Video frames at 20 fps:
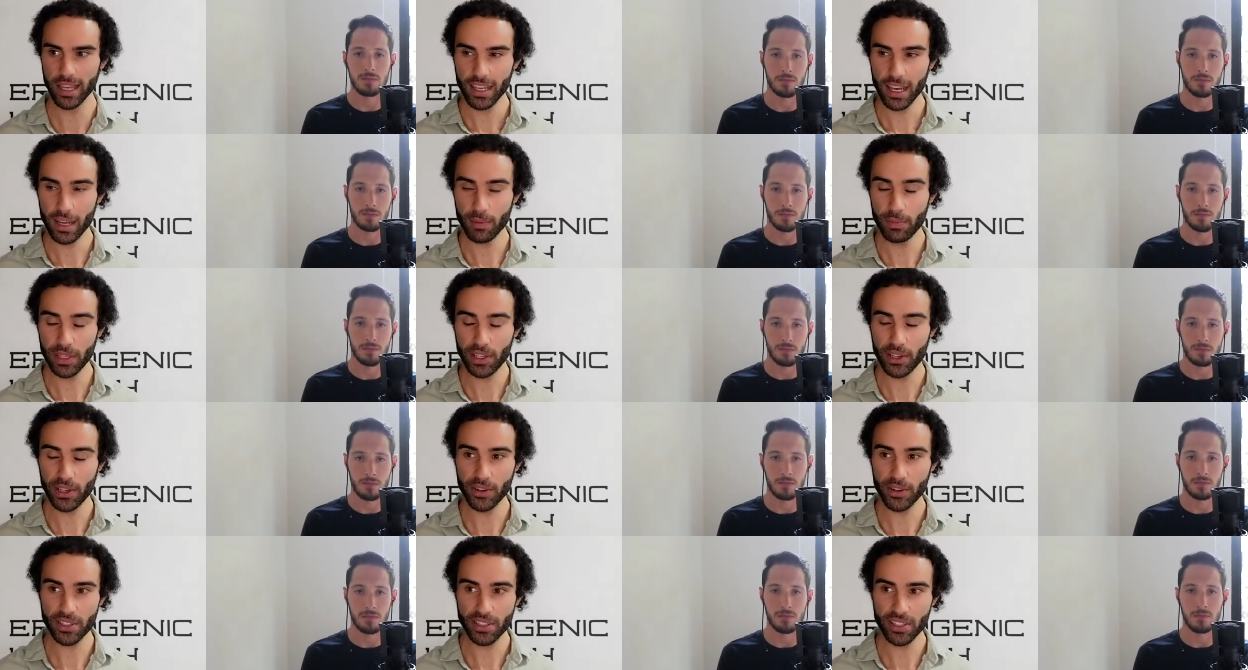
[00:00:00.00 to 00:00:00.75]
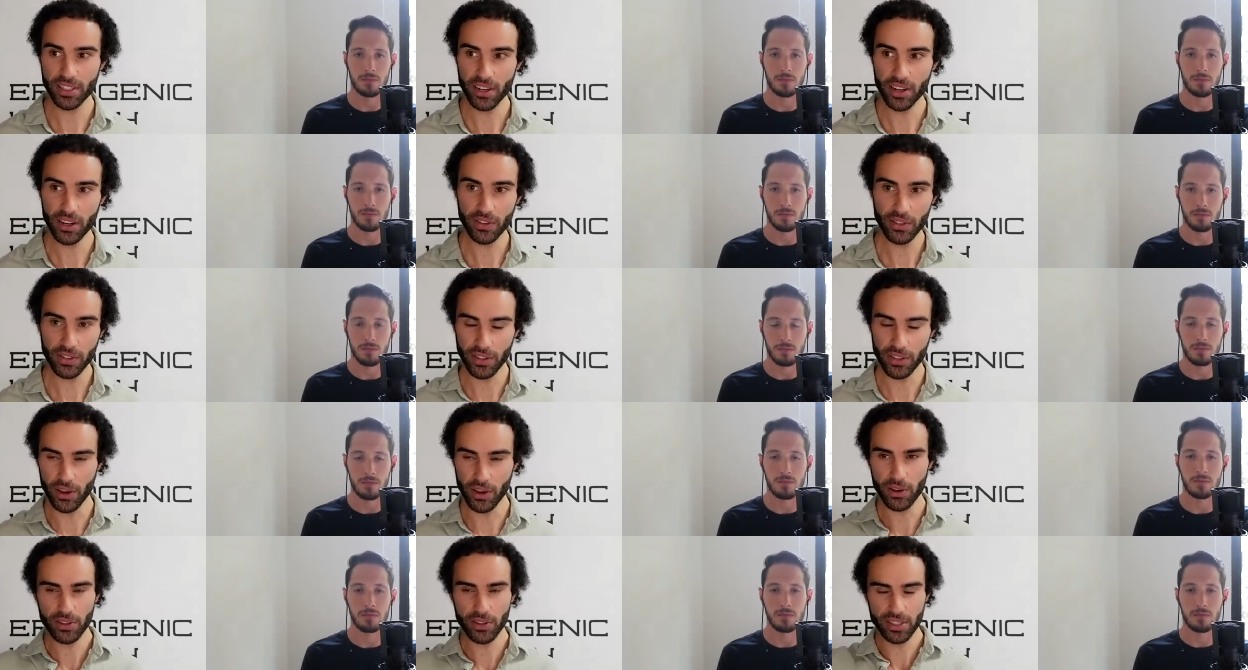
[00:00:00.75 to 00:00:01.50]
Speaker 1: I'd be curious to know if
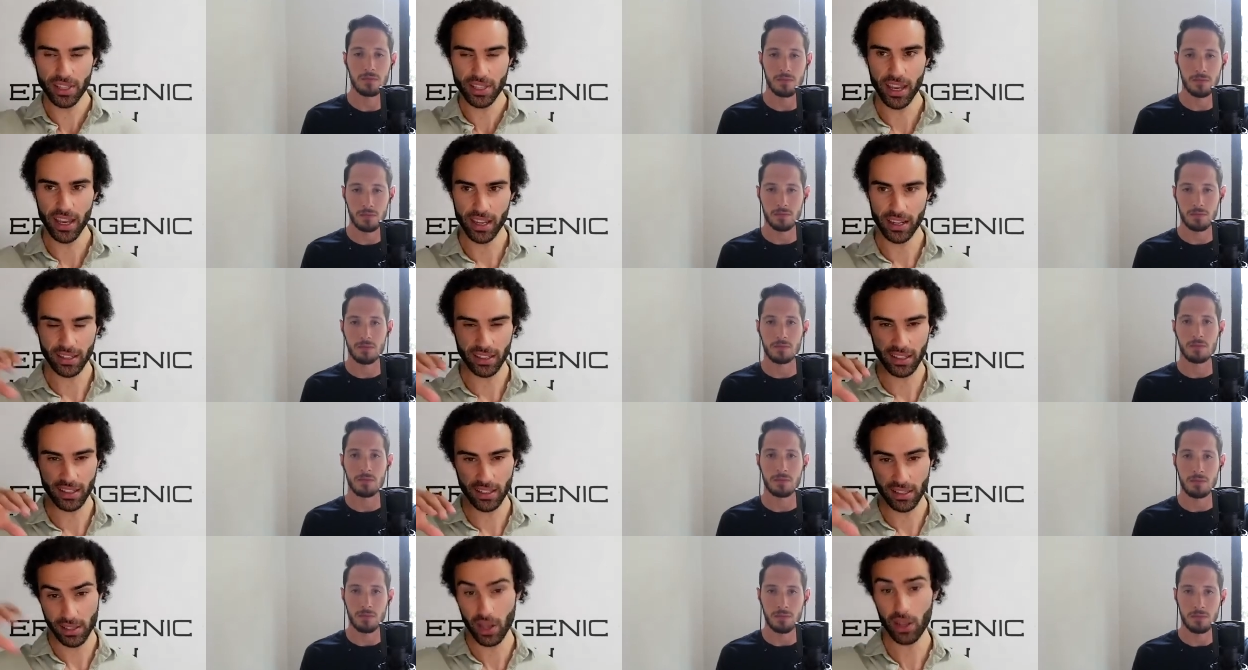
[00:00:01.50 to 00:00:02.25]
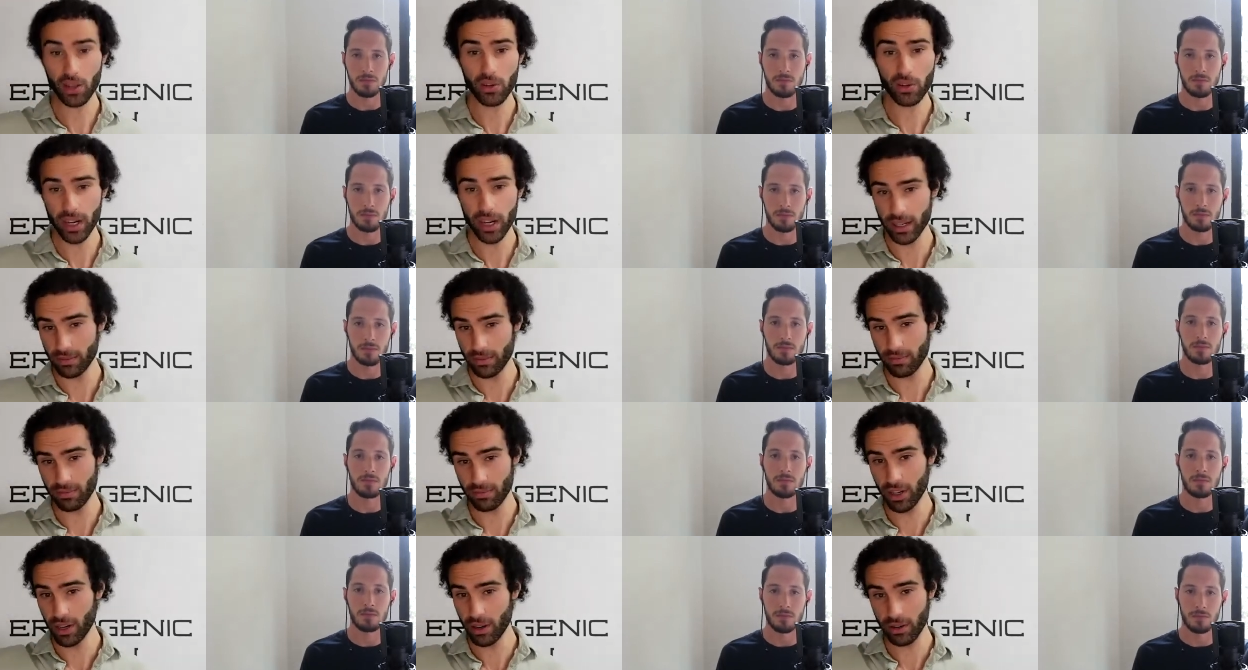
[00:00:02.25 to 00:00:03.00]
those that can tolerate,
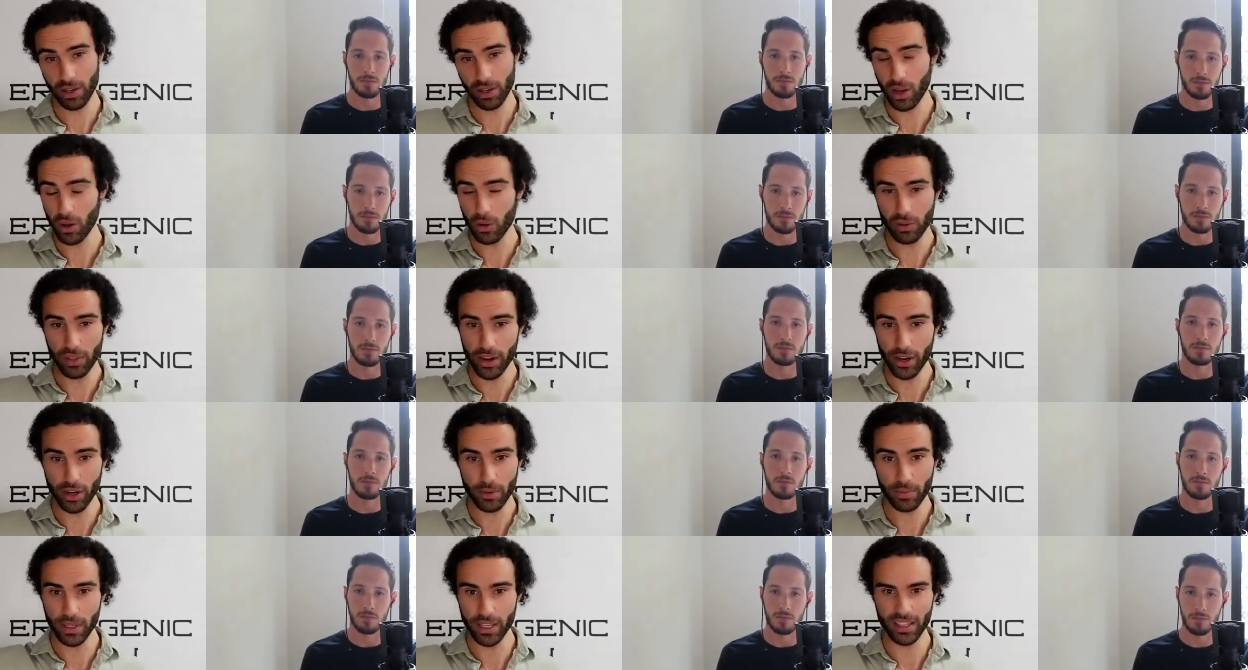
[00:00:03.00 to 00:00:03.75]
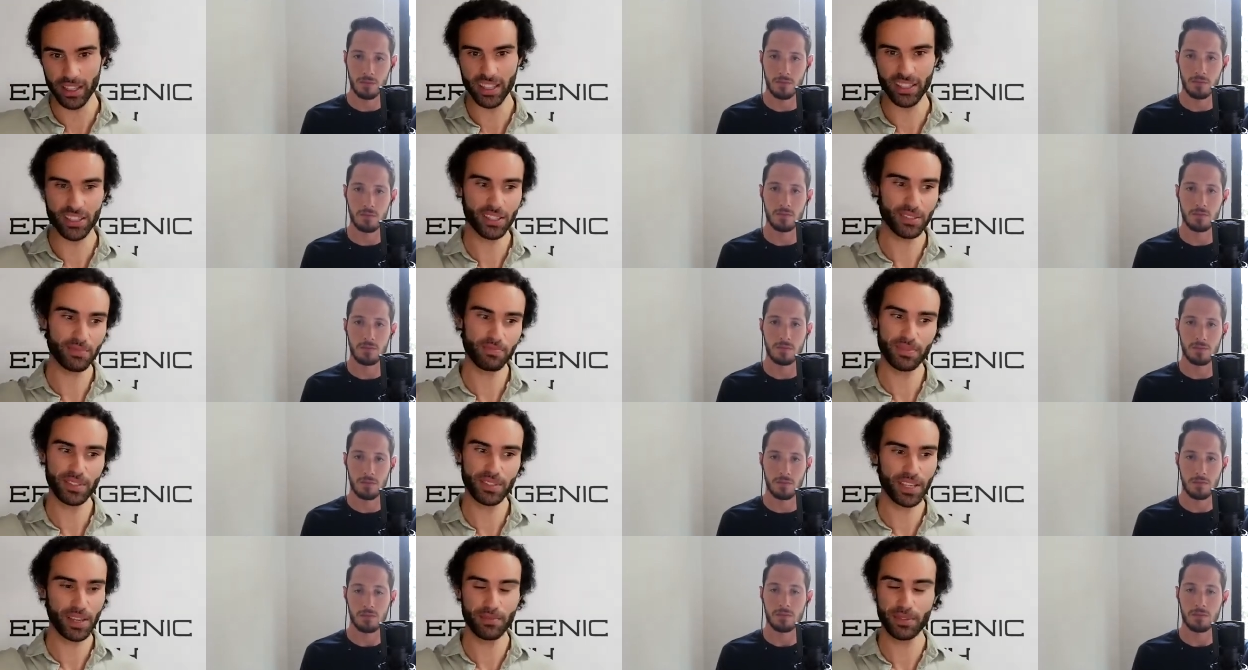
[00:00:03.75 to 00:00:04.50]
you know, cold therapy and they
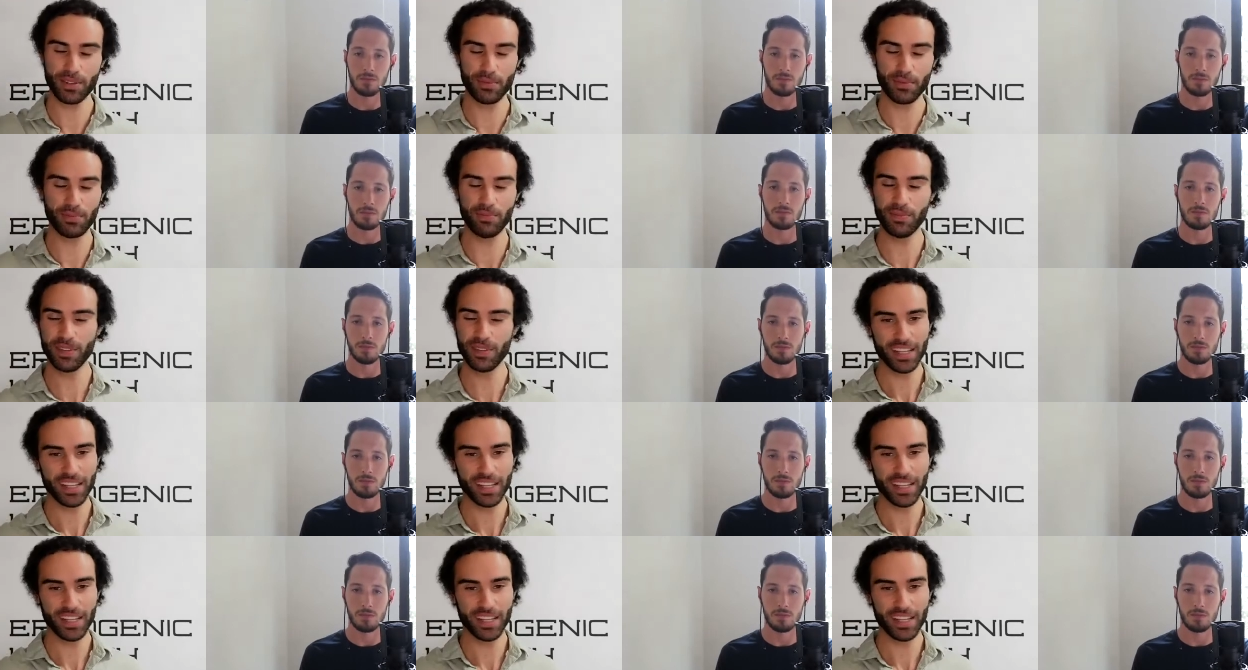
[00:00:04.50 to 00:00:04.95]
just seem to